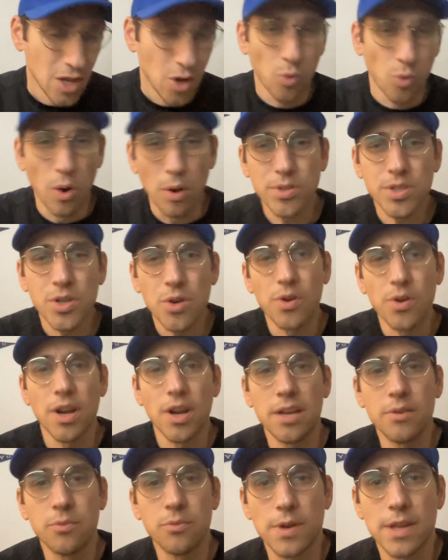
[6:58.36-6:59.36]
was going
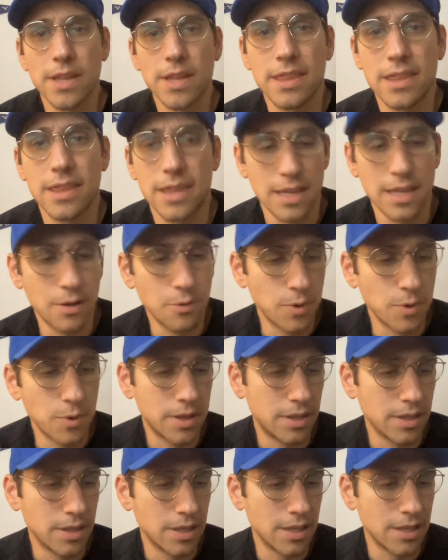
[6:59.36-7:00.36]
on with
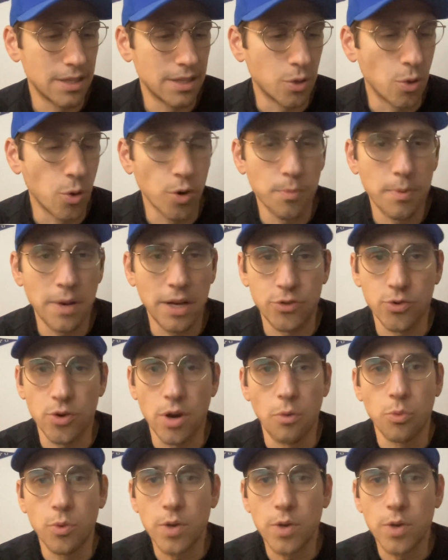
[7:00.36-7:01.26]
the quarterback draw?